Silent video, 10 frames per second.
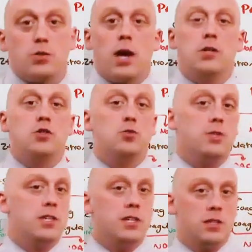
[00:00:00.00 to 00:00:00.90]
so as you
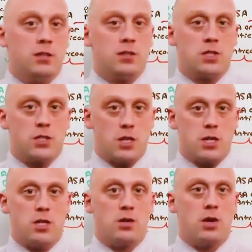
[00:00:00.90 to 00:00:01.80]
begin
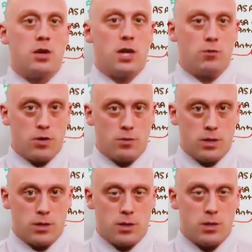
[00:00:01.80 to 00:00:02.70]
studying
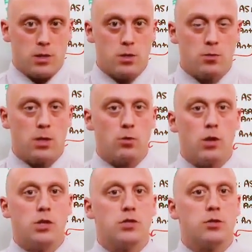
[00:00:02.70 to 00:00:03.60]
arrhythmias, what I
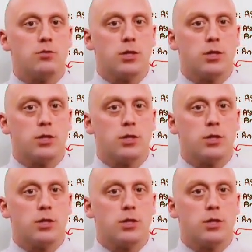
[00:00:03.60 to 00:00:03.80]
want you to